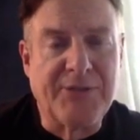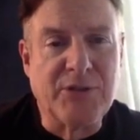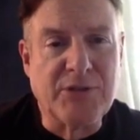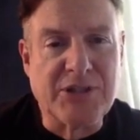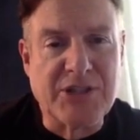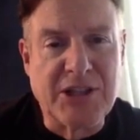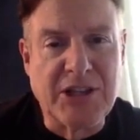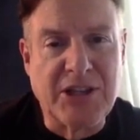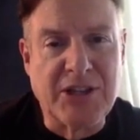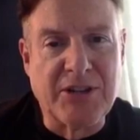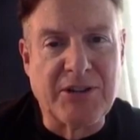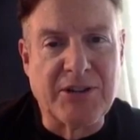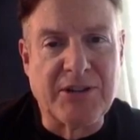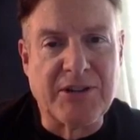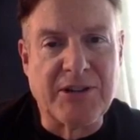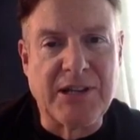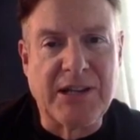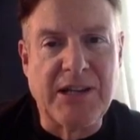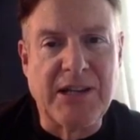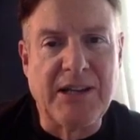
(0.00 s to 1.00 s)

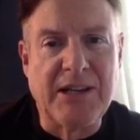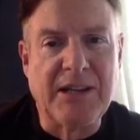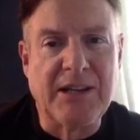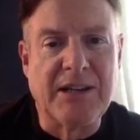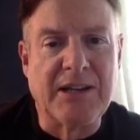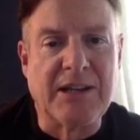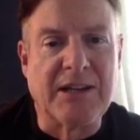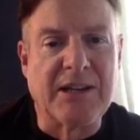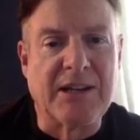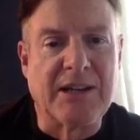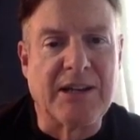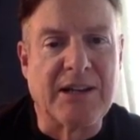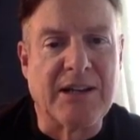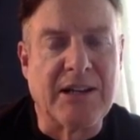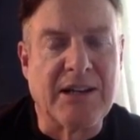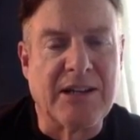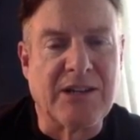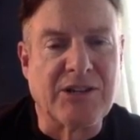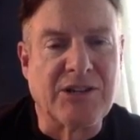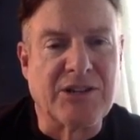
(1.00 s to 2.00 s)
security, and
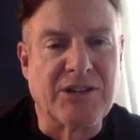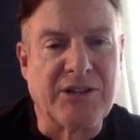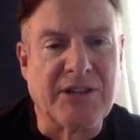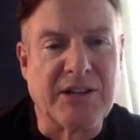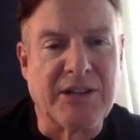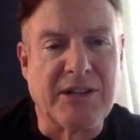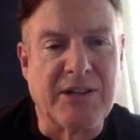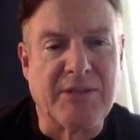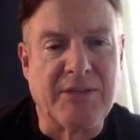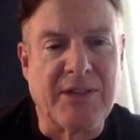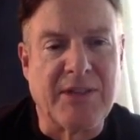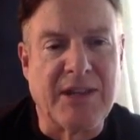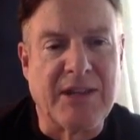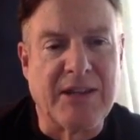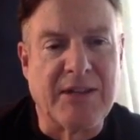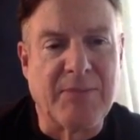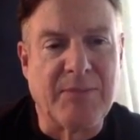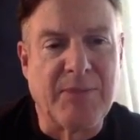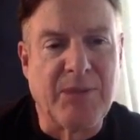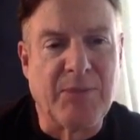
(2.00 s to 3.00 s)
ensuring that
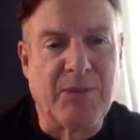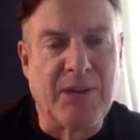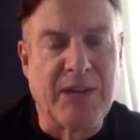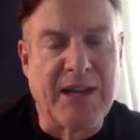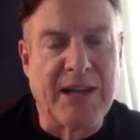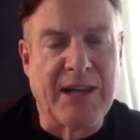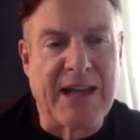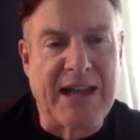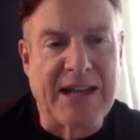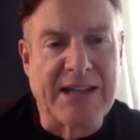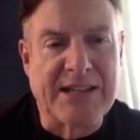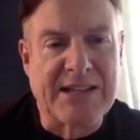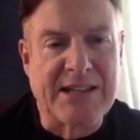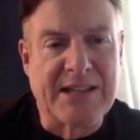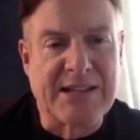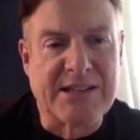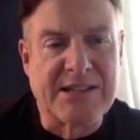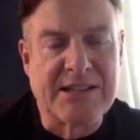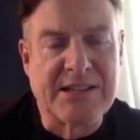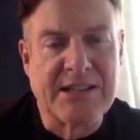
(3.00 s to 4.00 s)
people had
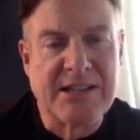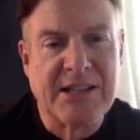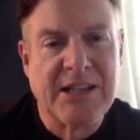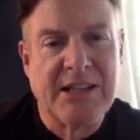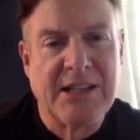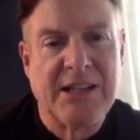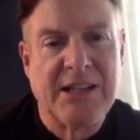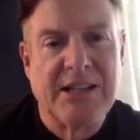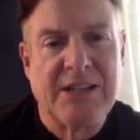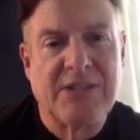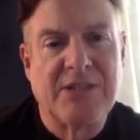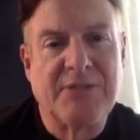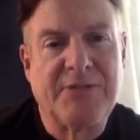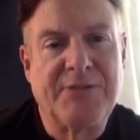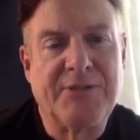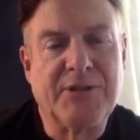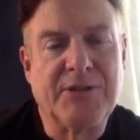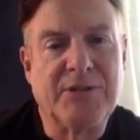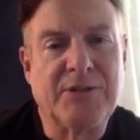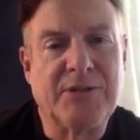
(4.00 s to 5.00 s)
access to
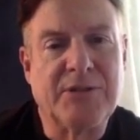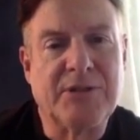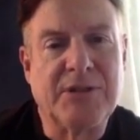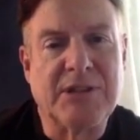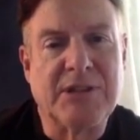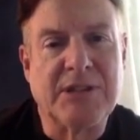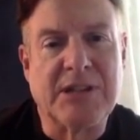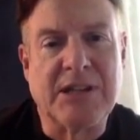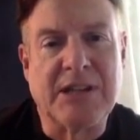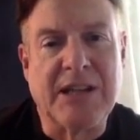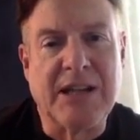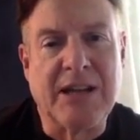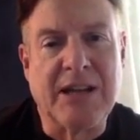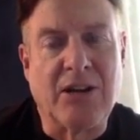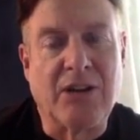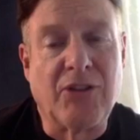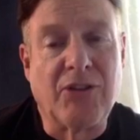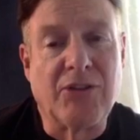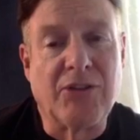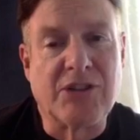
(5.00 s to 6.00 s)
food, and
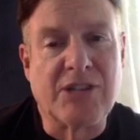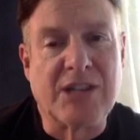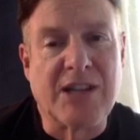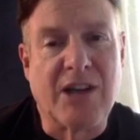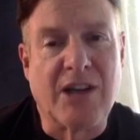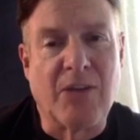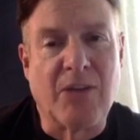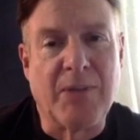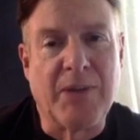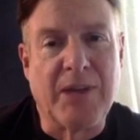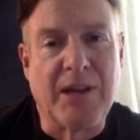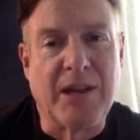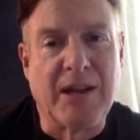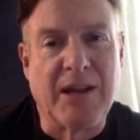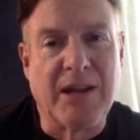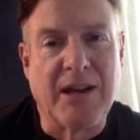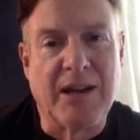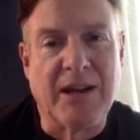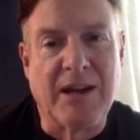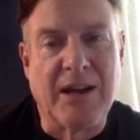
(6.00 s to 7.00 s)
also just
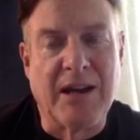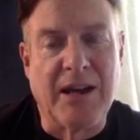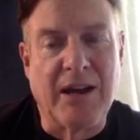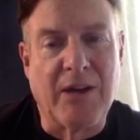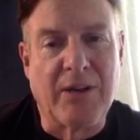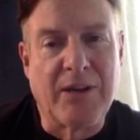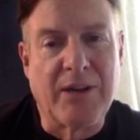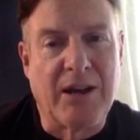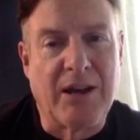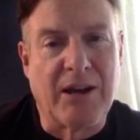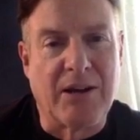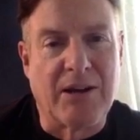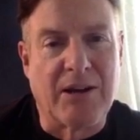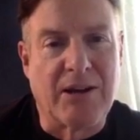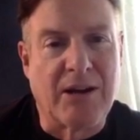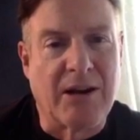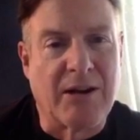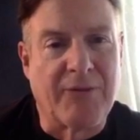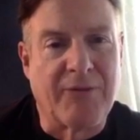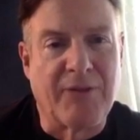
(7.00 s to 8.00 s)
helping healthcare,
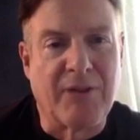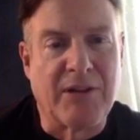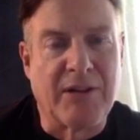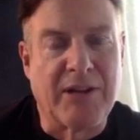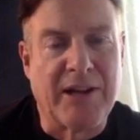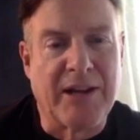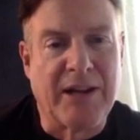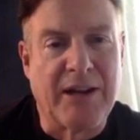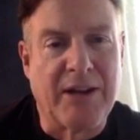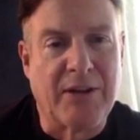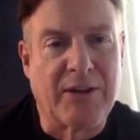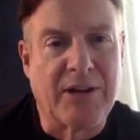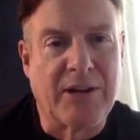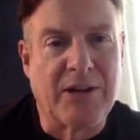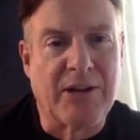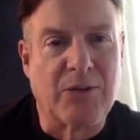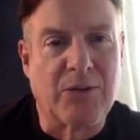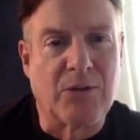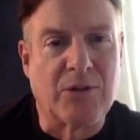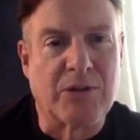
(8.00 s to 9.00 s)
our frontline
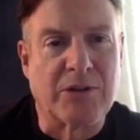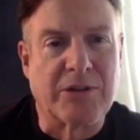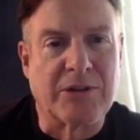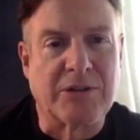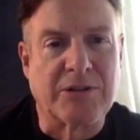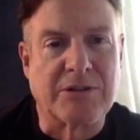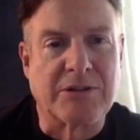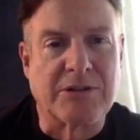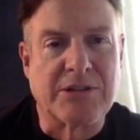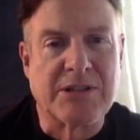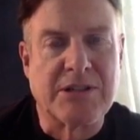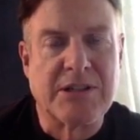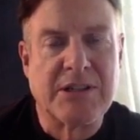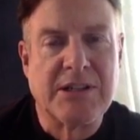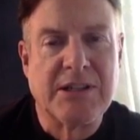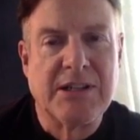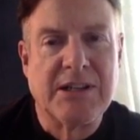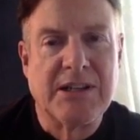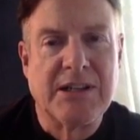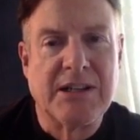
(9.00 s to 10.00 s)
healthcare workers,
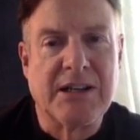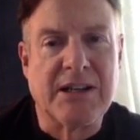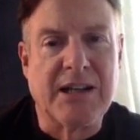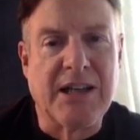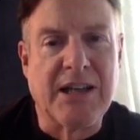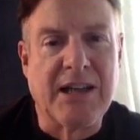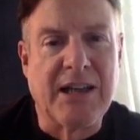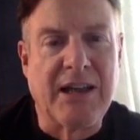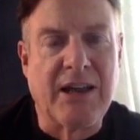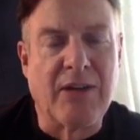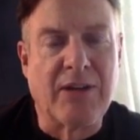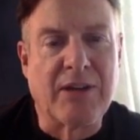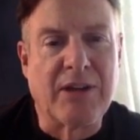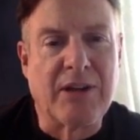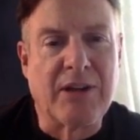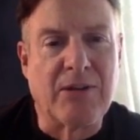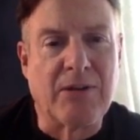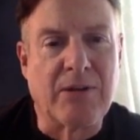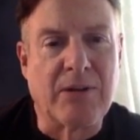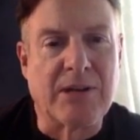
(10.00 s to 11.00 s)
in
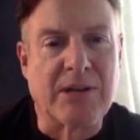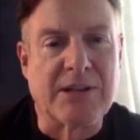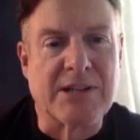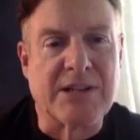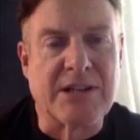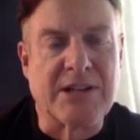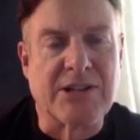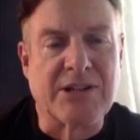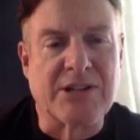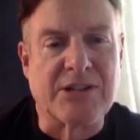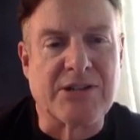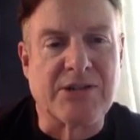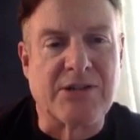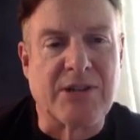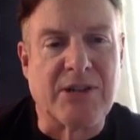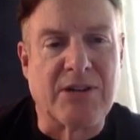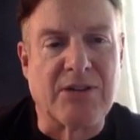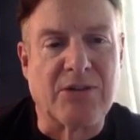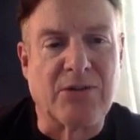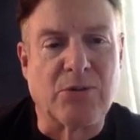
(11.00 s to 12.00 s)
healthcare organizations
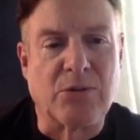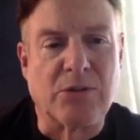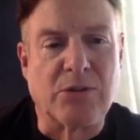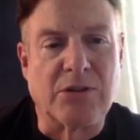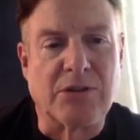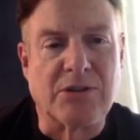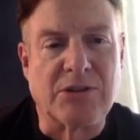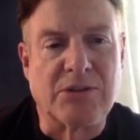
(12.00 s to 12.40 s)
around the world.